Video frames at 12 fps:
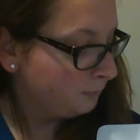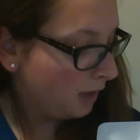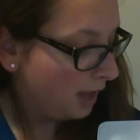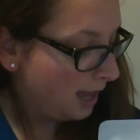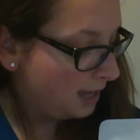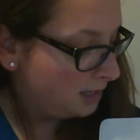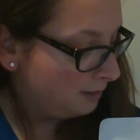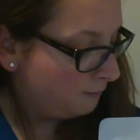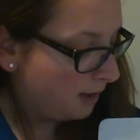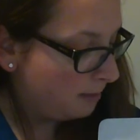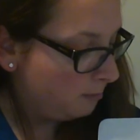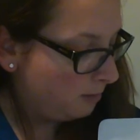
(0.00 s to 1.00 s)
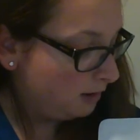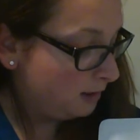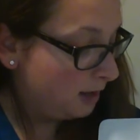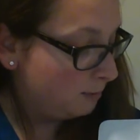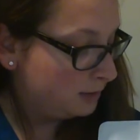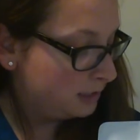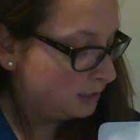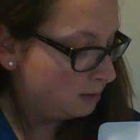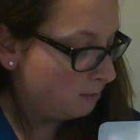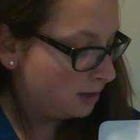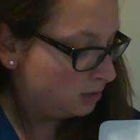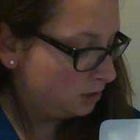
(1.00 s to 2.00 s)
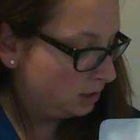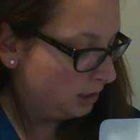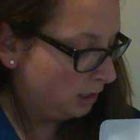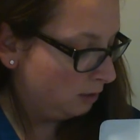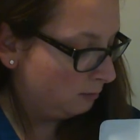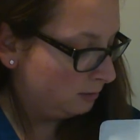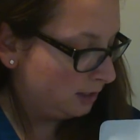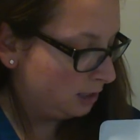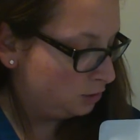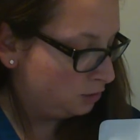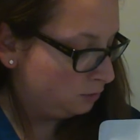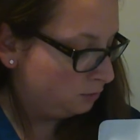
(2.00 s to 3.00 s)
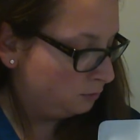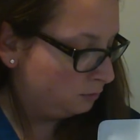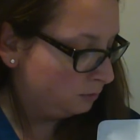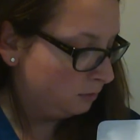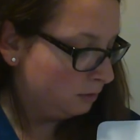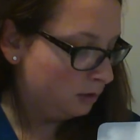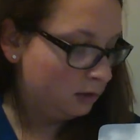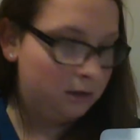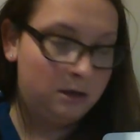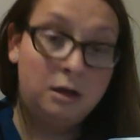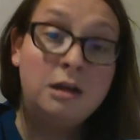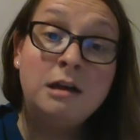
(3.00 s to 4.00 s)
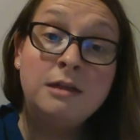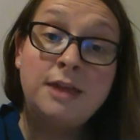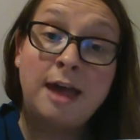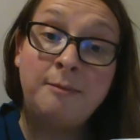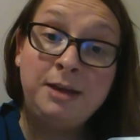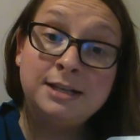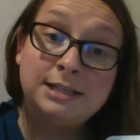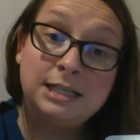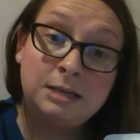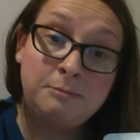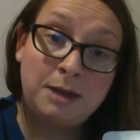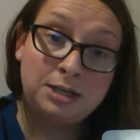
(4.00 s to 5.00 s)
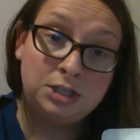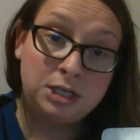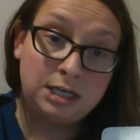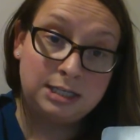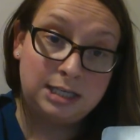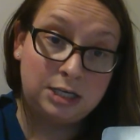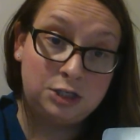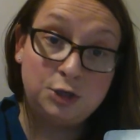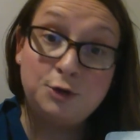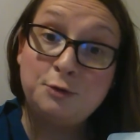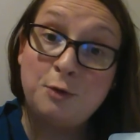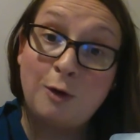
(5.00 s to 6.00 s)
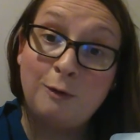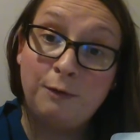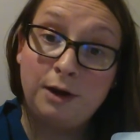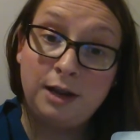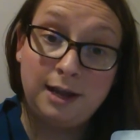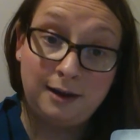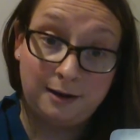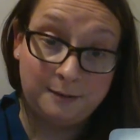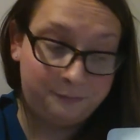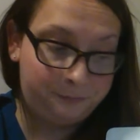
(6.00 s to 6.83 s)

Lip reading: And if I labeled the dimension here with a 2, that means the dimension is a 2 over here.